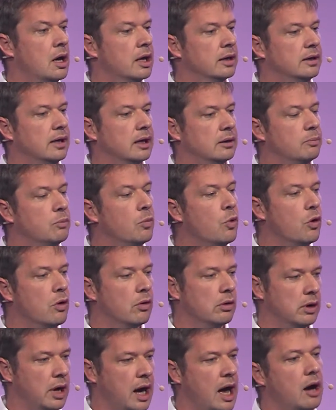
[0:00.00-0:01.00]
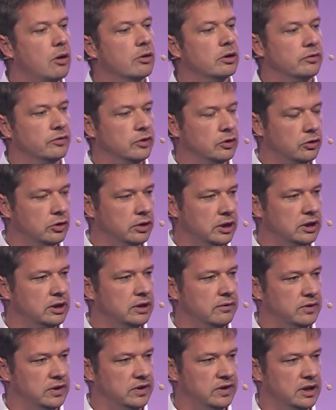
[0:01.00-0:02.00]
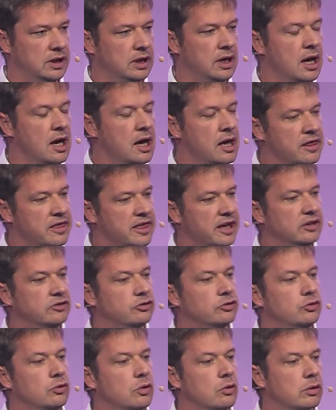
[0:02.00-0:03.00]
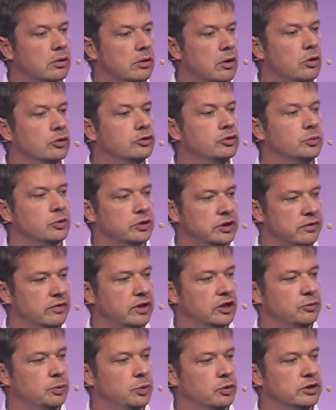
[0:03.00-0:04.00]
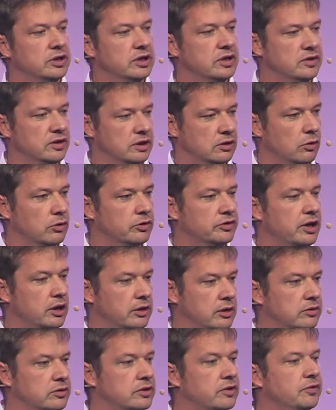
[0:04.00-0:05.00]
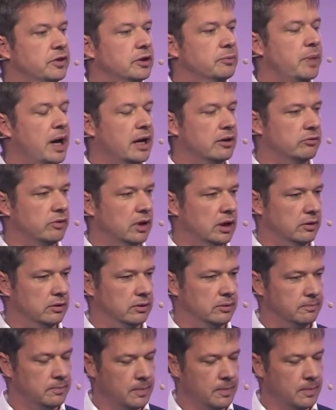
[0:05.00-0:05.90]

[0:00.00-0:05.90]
get more out of the connectivity thanks to our automotive expertise and our scientific background.